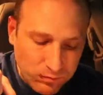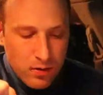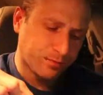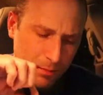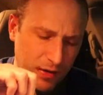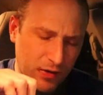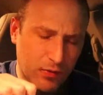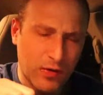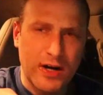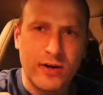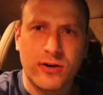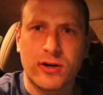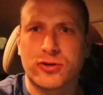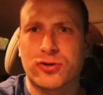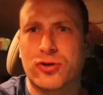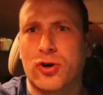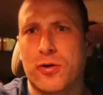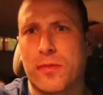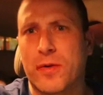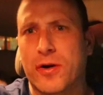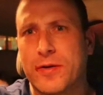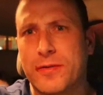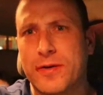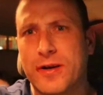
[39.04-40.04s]
But why not
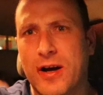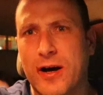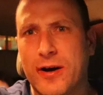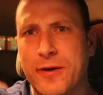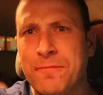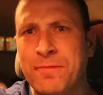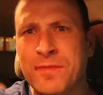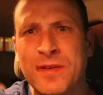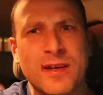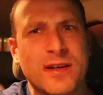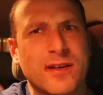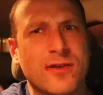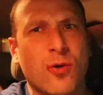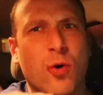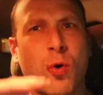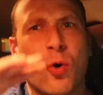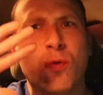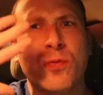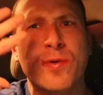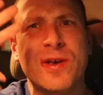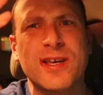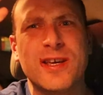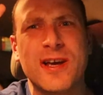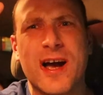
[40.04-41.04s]
talk about it loud? The
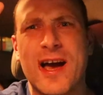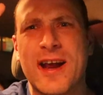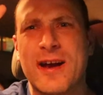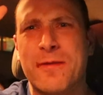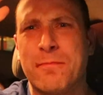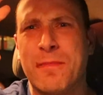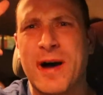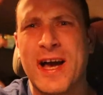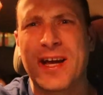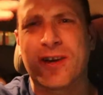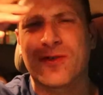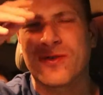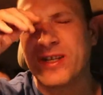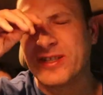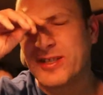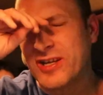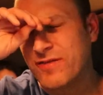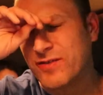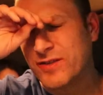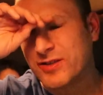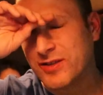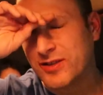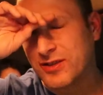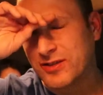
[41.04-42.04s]
whole week I had a migraine
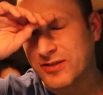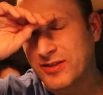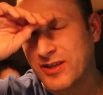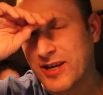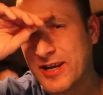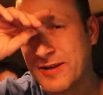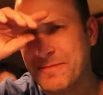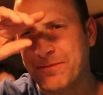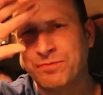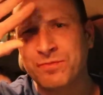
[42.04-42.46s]
every single day.